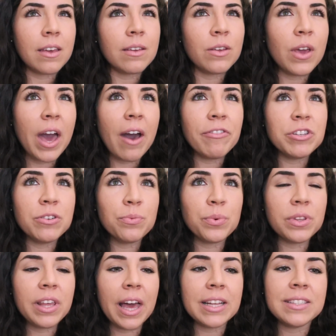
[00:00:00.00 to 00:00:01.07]
you have to
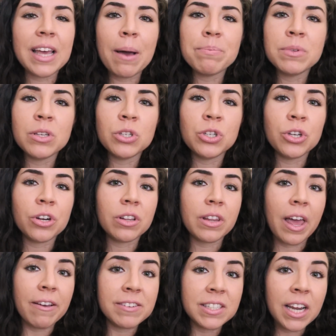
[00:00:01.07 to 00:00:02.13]
really adapt it to your
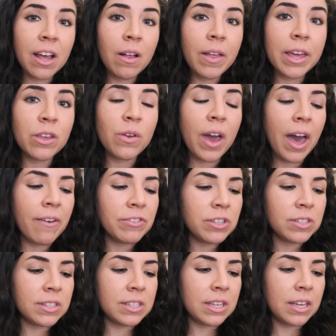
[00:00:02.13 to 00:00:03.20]
lifestyle, and you have
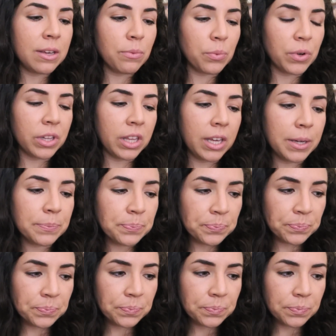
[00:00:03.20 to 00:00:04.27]
to see really
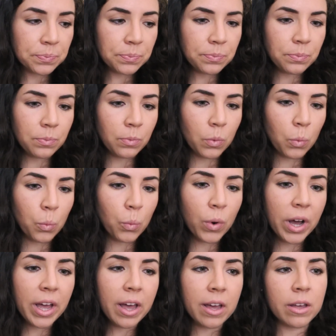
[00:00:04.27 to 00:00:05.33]

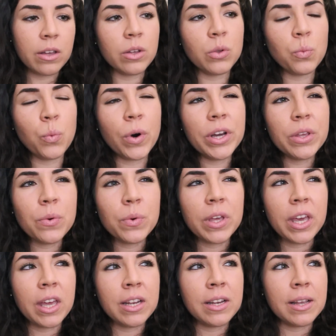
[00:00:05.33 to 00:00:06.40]
what what you
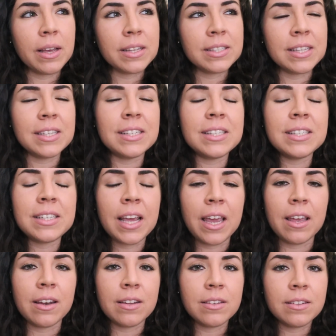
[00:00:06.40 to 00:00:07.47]
can
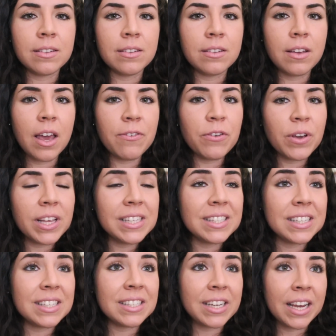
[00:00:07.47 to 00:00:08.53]
sustain. If you can
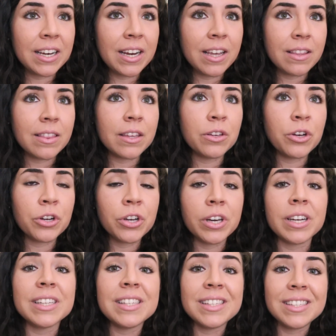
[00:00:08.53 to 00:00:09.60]
sustain it, then you're
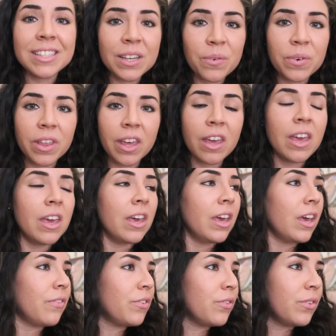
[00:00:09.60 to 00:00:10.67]
good. Stick with it.
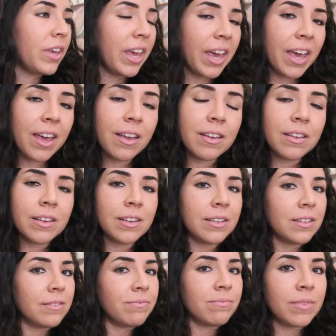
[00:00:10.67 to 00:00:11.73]
If you can't,
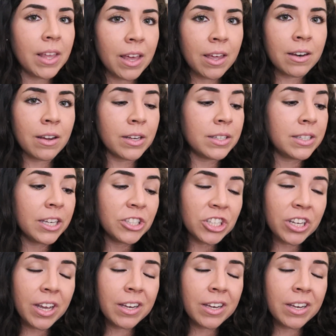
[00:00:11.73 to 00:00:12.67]
then ditch it